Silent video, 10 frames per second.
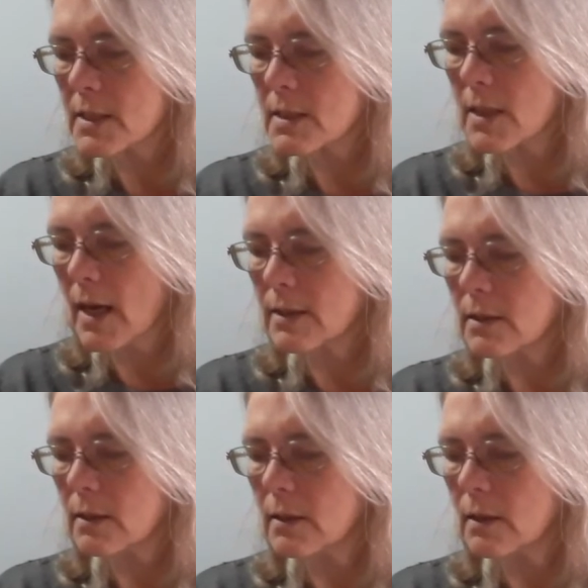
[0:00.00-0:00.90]
set
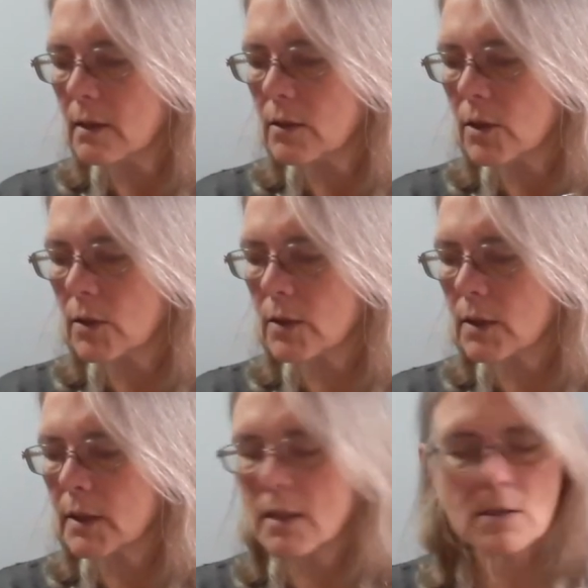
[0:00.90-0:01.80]

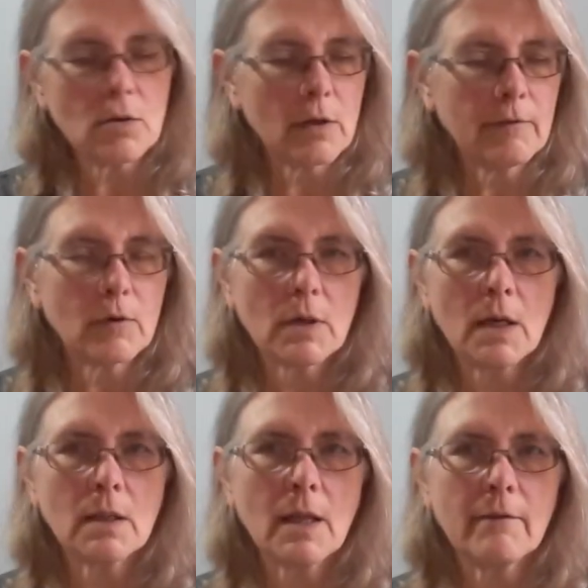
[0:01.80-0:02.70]
currently is going for
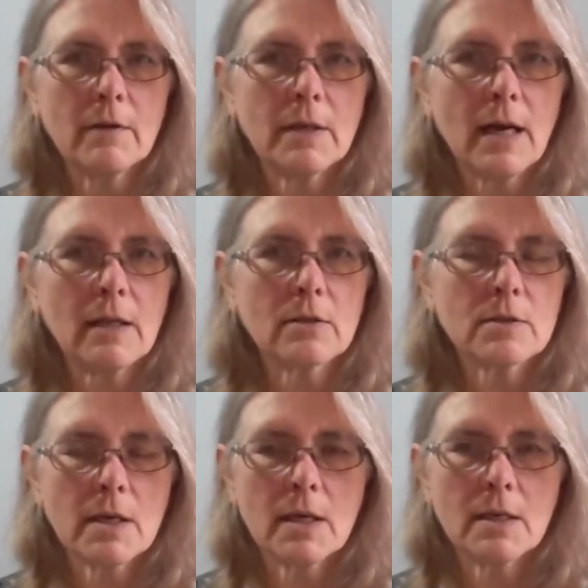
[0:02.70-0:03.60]

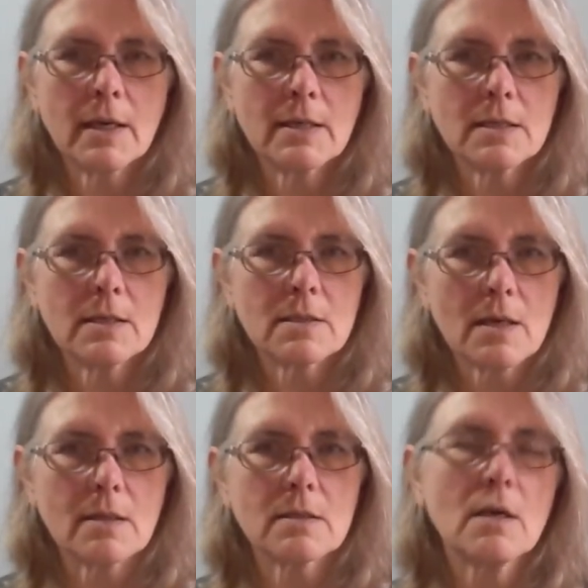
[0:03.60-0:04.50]

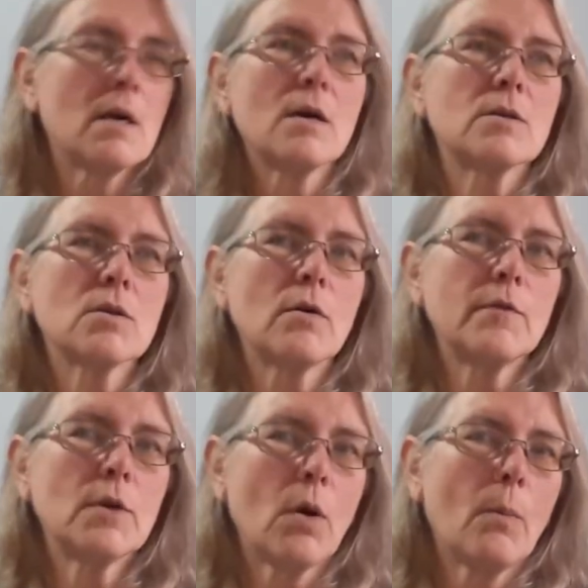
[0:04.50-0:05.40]
$11.19. So if
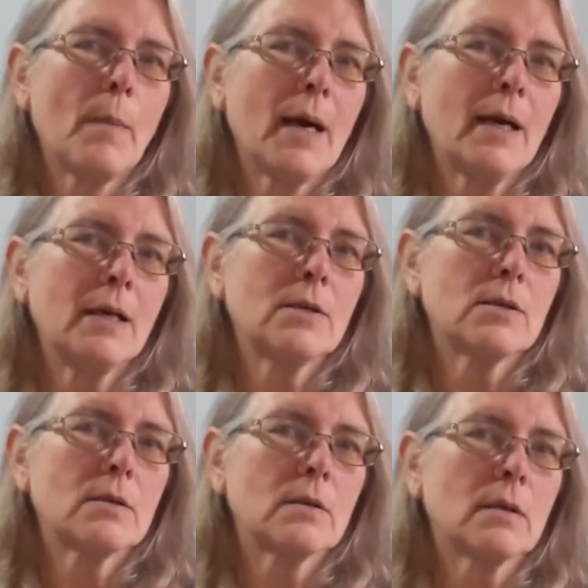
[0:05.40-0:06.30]
you don't
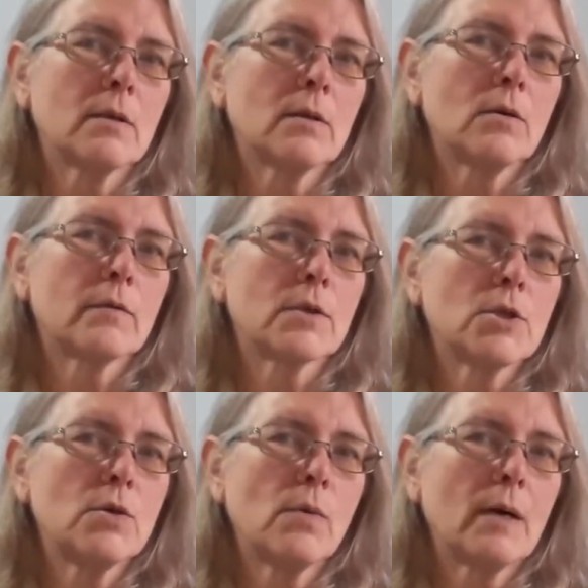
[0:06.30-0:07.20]
mind a little over
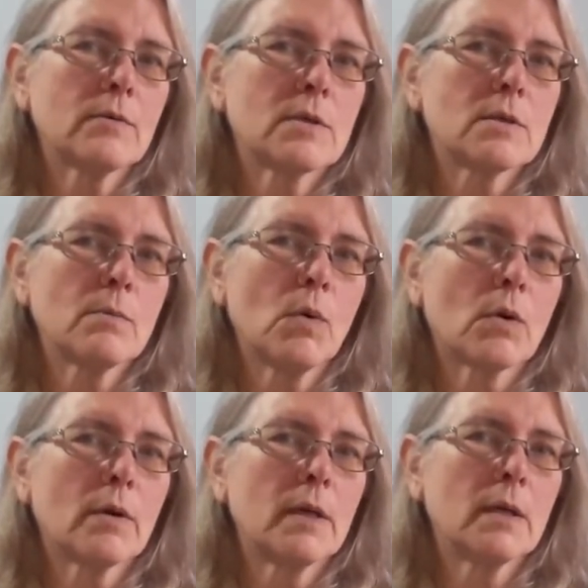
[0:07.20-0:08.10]
2 ounces
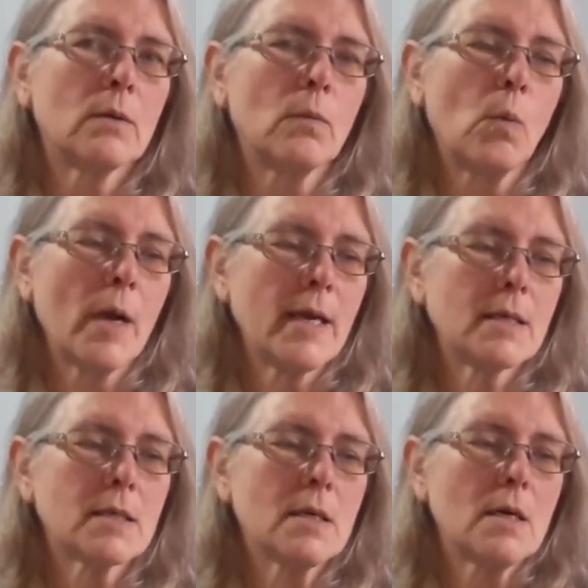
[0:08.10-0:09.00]
more in
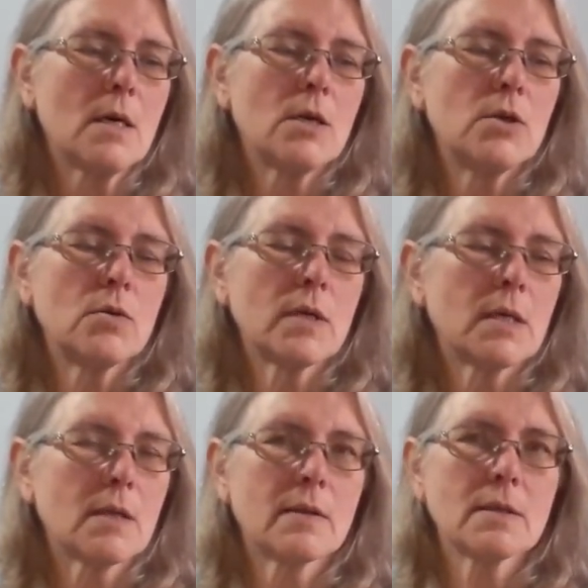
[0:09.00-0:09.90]
weight, you can
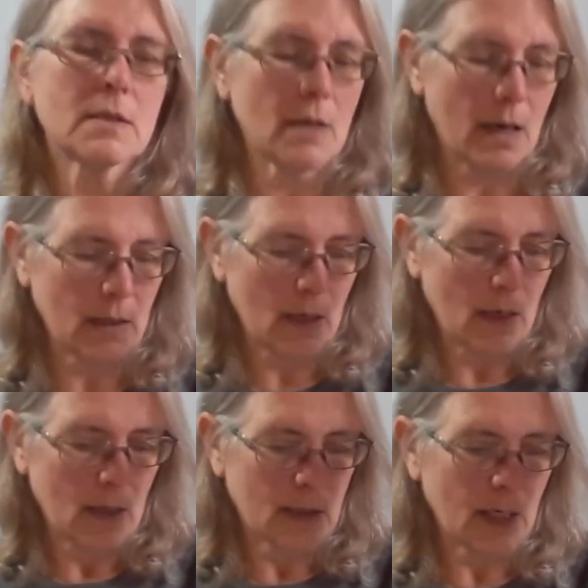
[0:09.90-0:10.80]
get this set.
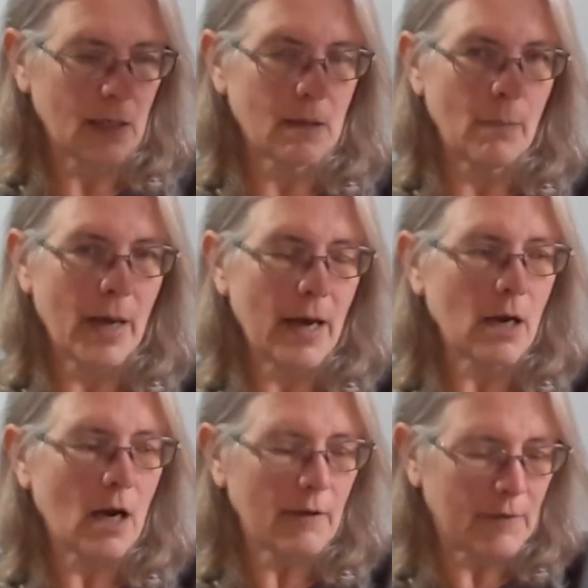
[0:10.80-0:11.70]
Take the bag
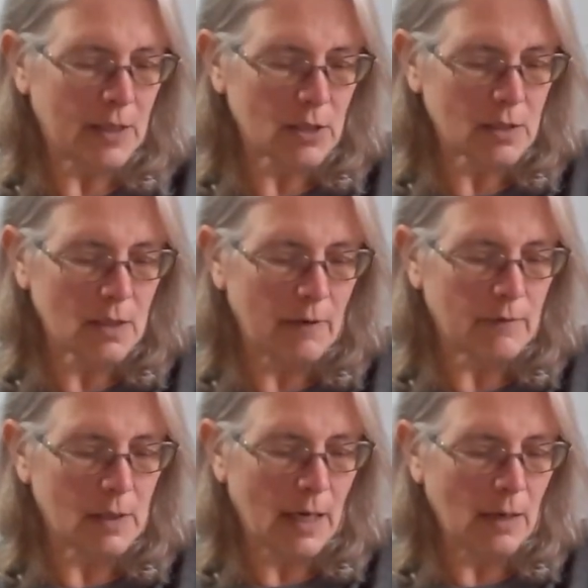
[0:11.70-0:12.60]
off. I just saved
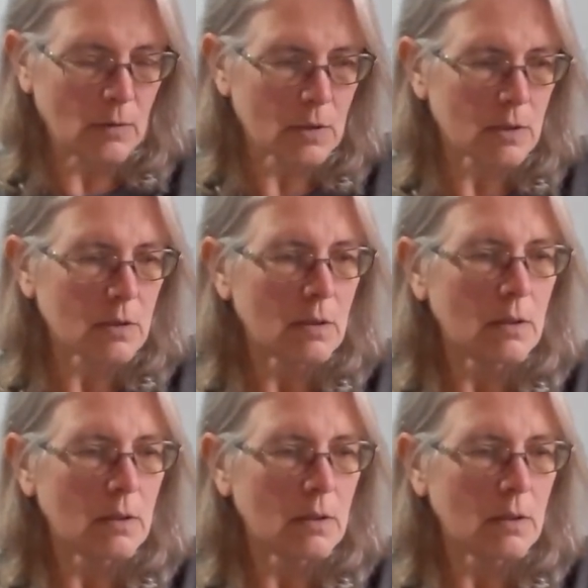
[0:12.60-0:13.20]
an ounce.